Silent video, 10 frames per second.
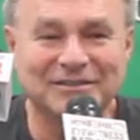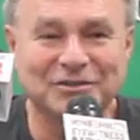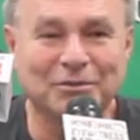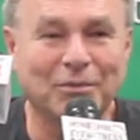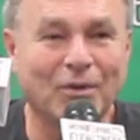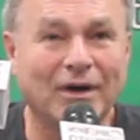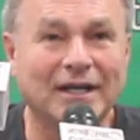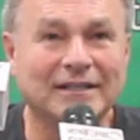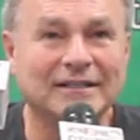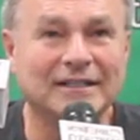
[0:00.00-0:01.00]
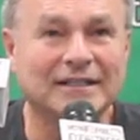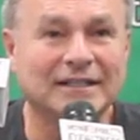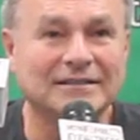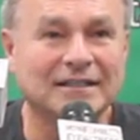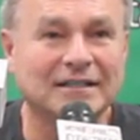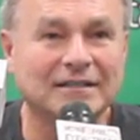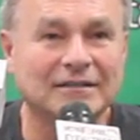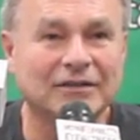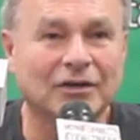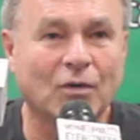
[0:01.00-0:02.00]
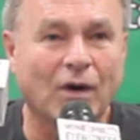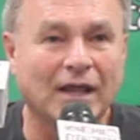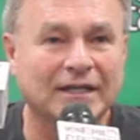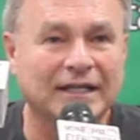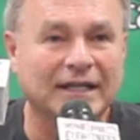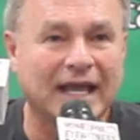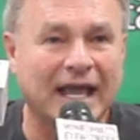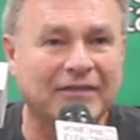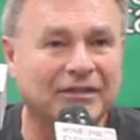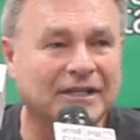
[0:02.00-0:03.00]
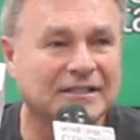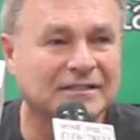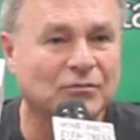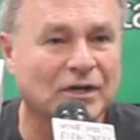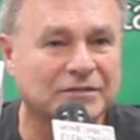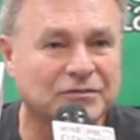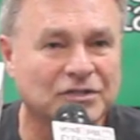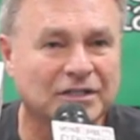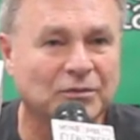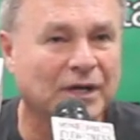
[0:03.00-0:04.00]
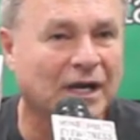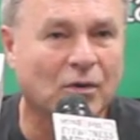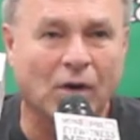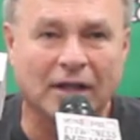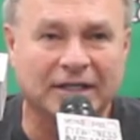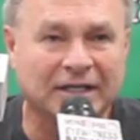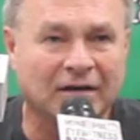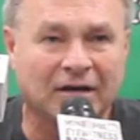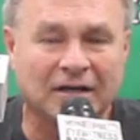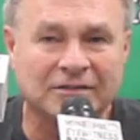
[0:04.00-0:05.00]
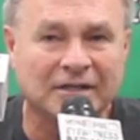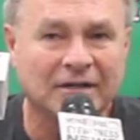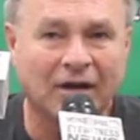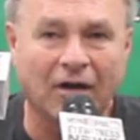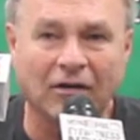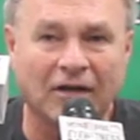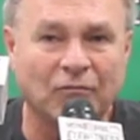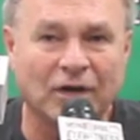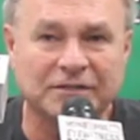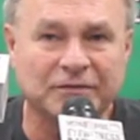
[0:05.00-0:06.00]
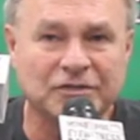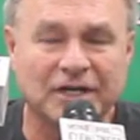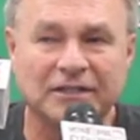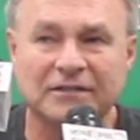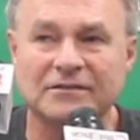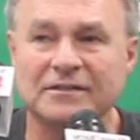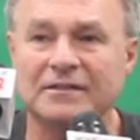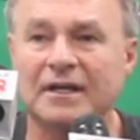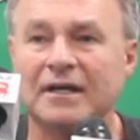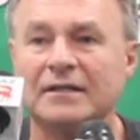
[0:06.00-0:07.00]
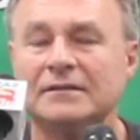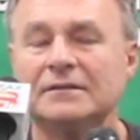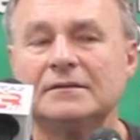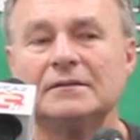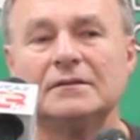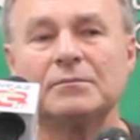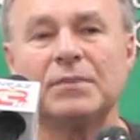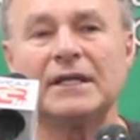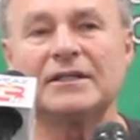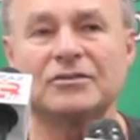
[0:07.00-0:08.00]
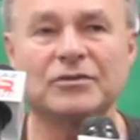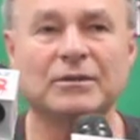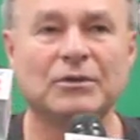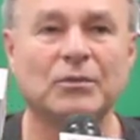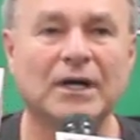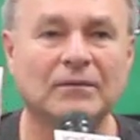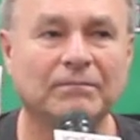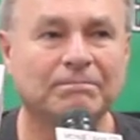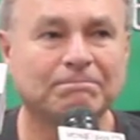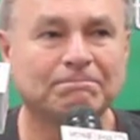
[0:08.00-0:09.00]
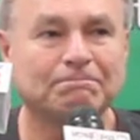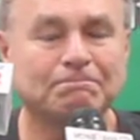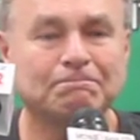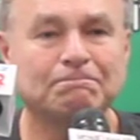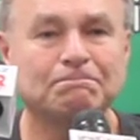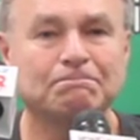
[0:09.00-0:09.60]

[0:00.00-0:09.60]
it's your boy. He's a quality athletes in West Virginia. We got quality guards. All of them West Virginians and play extremely well.